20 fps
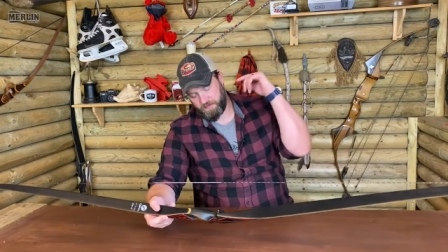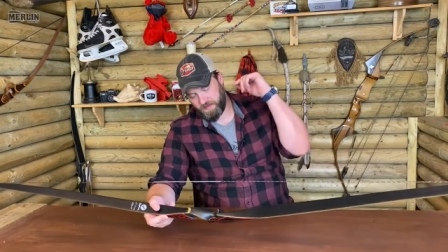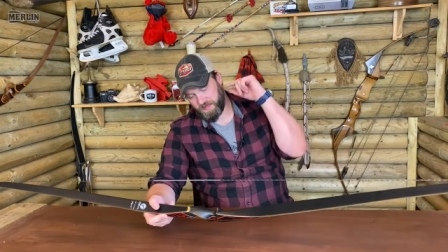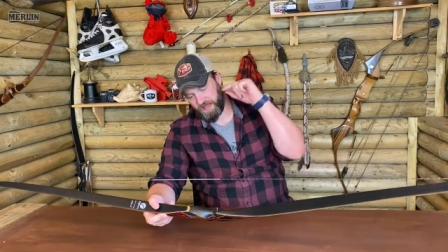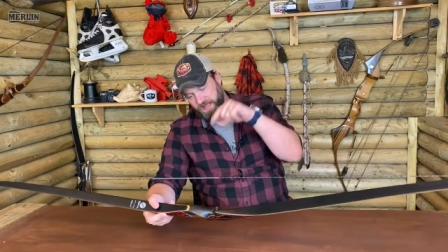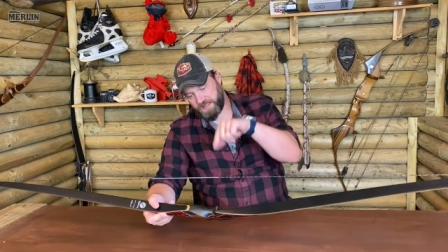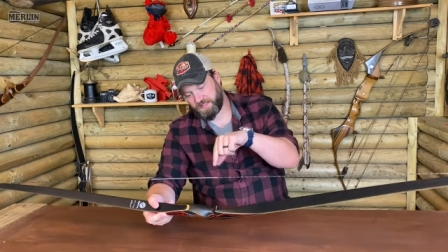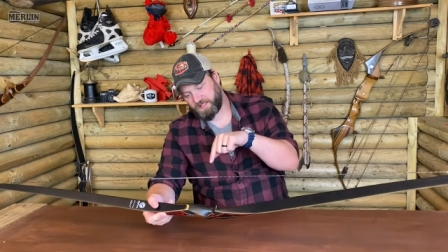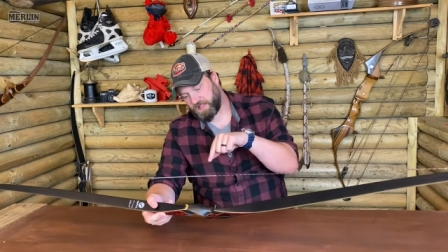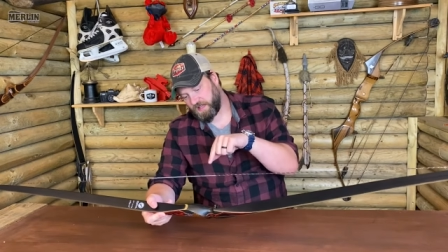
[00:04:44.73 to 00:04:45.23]
But
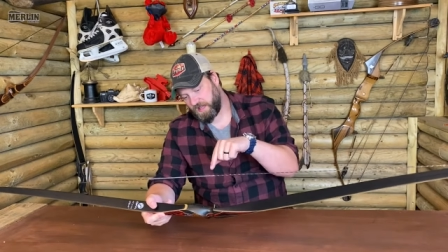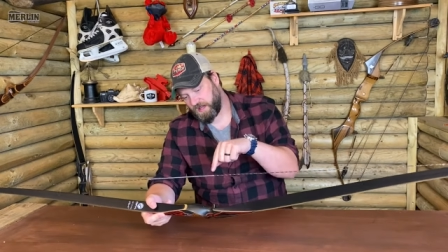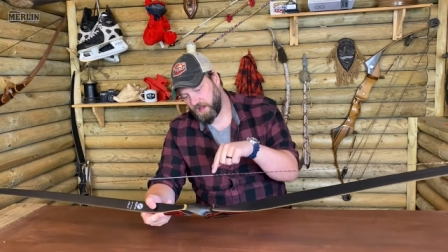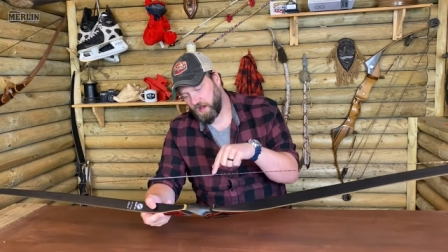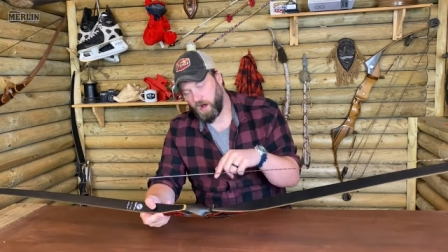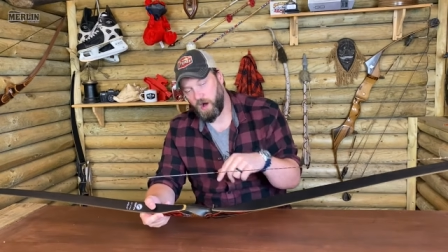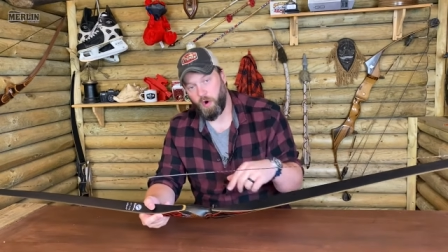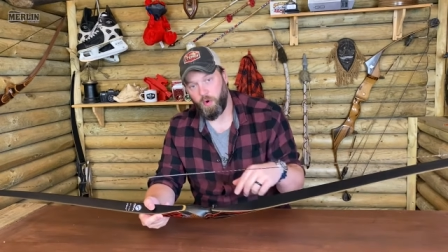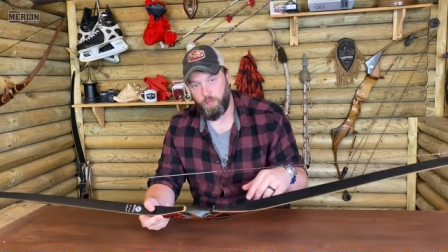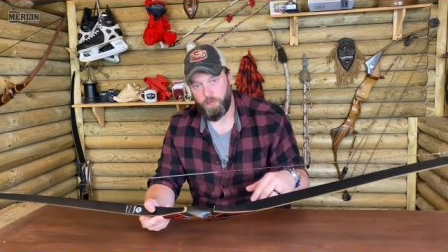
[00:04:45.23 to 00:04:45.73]
that's the
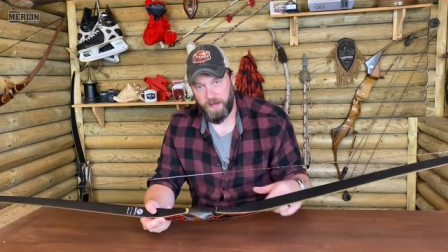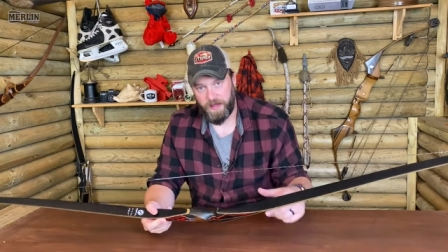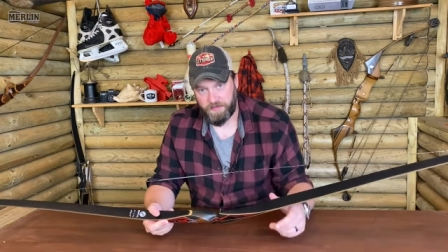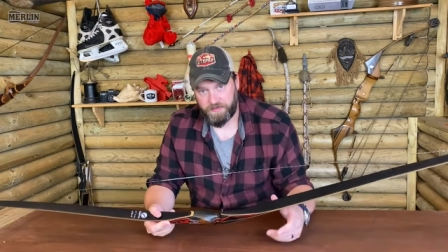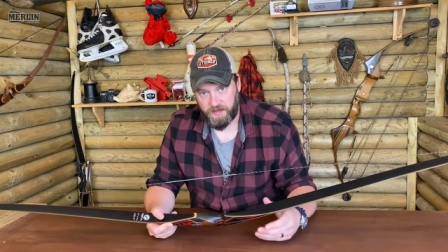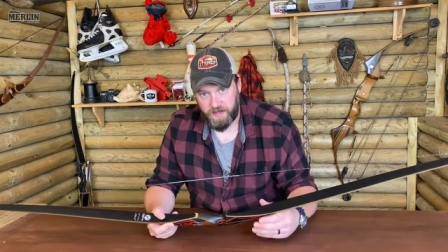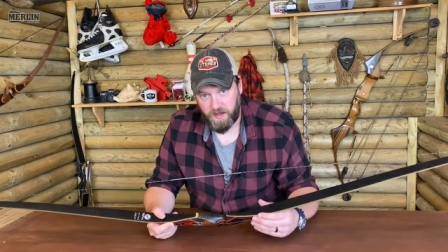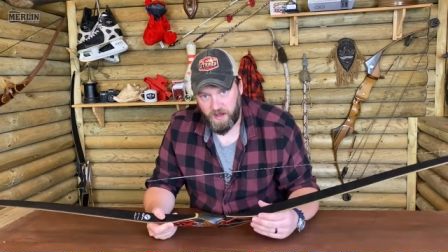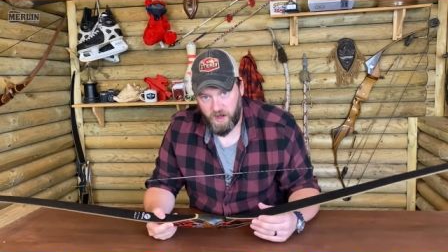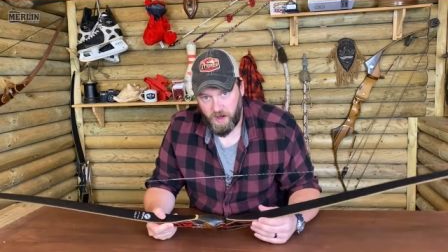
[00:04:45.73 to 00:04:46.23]
uh, Old
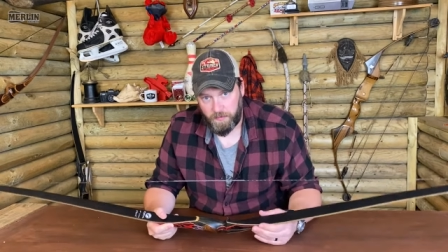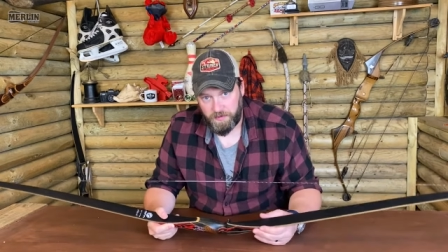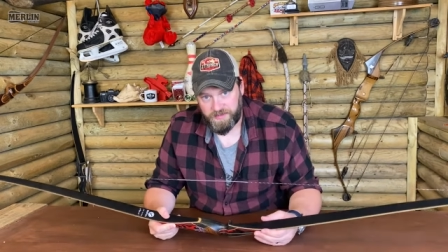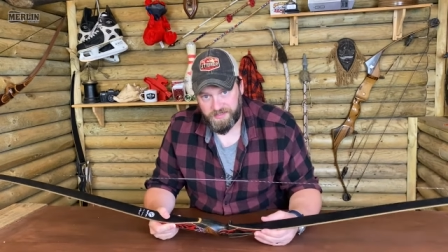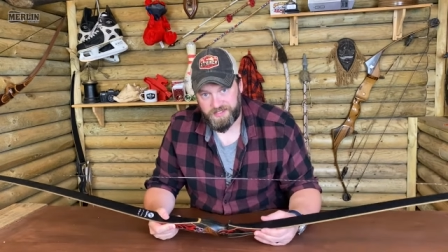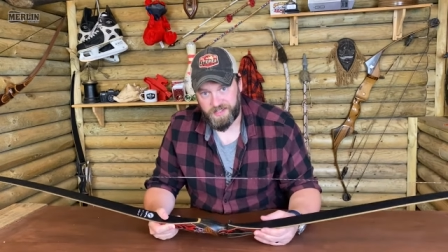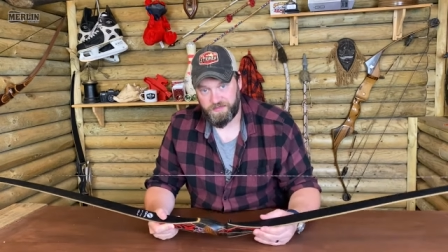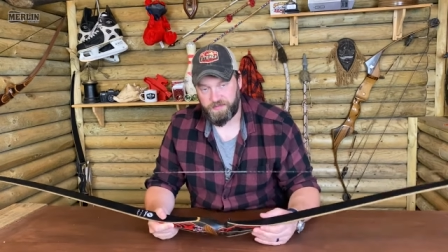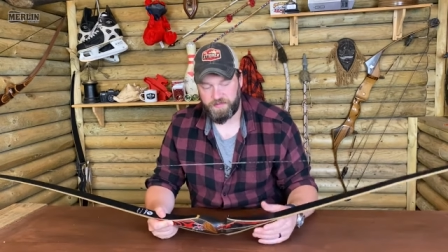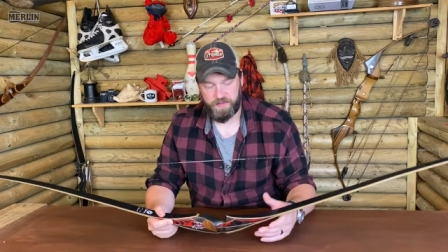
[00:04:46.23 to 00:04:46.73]
Mountain Carbon
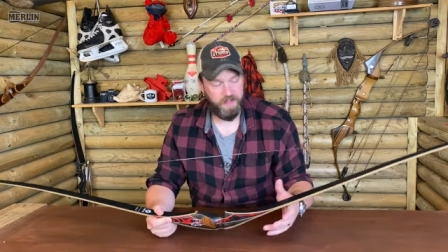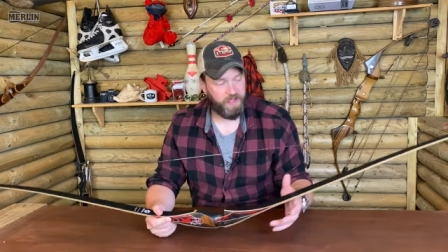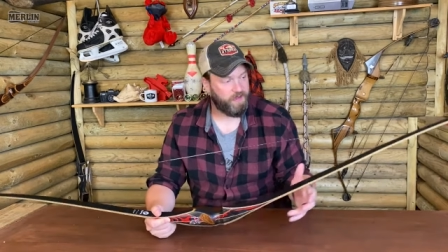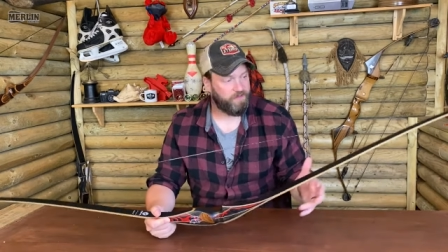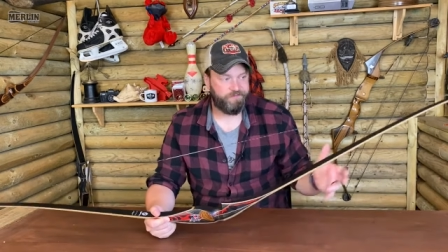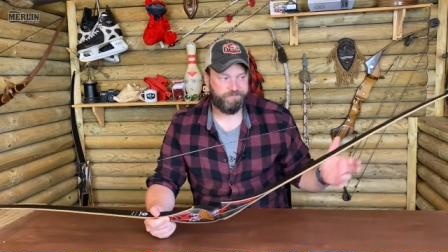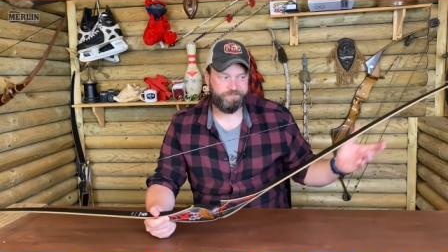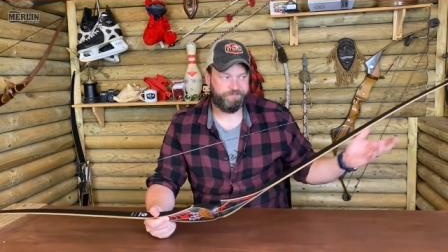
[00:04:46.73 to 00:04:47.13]
Symphony.